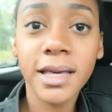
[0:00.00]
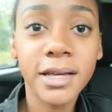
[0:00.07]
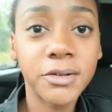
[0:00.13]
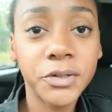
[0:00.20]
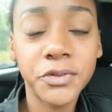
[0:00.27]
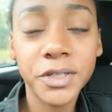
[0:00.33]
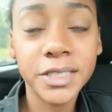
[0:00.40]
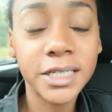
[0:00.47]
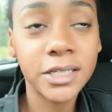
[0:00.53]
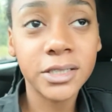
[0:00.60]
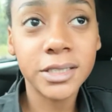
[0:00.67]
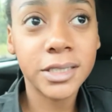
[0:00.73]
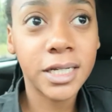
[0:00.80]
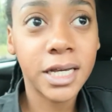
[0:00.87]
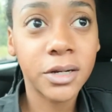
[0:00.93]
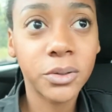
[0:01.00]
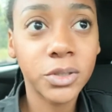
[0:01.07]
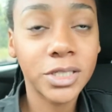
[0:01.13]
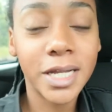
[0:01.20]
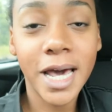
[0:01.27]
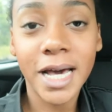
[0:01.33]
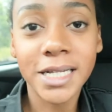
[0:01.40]
Everything they
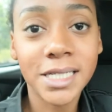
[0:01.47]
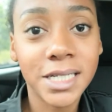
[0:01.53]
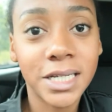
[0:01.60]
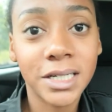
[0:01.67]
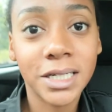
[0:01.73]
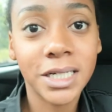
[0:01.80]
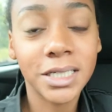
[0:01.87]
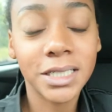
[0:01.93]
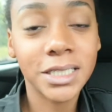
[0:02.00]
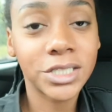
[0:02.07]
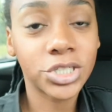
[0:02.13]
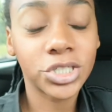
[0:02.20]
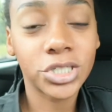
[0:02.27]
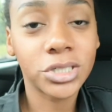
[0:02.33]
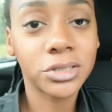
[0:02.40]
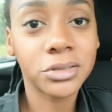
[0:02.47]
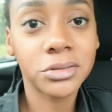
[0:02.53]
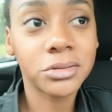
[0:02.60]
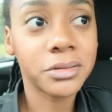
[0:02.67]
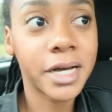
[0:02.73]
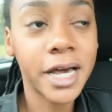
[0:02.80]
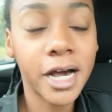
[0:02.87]
would ask us
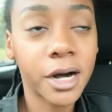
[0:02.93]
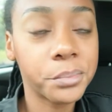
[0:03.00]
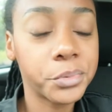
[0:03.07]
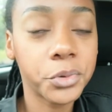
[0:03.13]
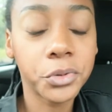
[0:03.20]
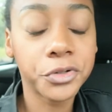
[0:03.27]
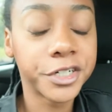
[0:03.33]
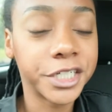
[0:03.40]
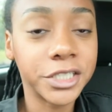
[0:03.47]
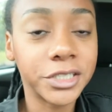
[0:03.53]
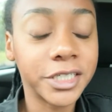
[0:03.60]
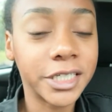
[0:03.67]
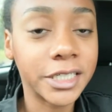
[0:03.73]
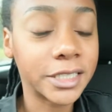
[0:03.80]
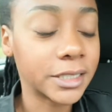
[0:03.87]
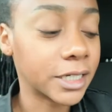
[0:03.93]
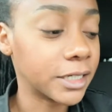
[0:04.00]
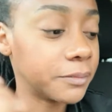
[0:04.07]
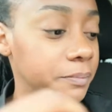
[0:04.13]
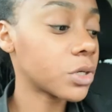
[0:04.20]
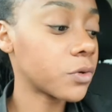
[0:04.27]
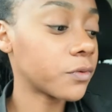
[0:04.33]
to help, we were doing
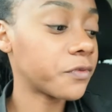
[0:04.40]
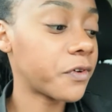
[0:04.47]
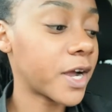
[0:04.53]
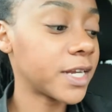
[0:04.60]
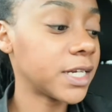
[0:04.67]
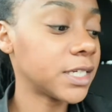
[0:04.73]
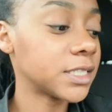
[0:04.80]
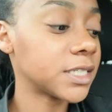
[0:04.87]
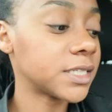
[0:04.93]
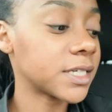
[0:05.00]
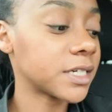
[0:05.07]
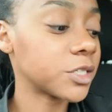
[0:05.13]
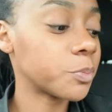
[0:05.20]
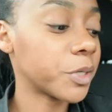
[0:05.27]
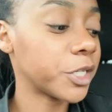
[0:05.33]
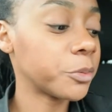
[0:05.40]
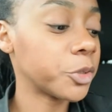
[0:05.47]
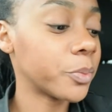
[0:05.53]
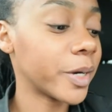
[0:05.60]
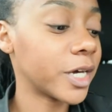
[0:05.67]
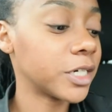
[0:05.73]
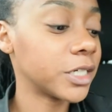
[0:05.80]
that. So finally, they started paying
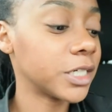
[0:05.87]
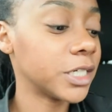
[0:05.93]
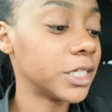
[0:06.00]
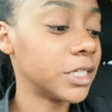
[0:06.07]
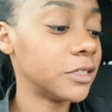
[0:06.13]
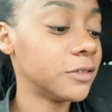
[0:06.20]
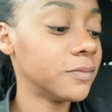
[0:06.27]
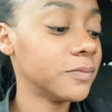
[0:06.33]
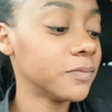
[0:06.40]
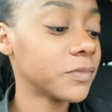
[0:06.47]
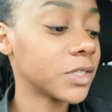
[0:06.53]
me better here.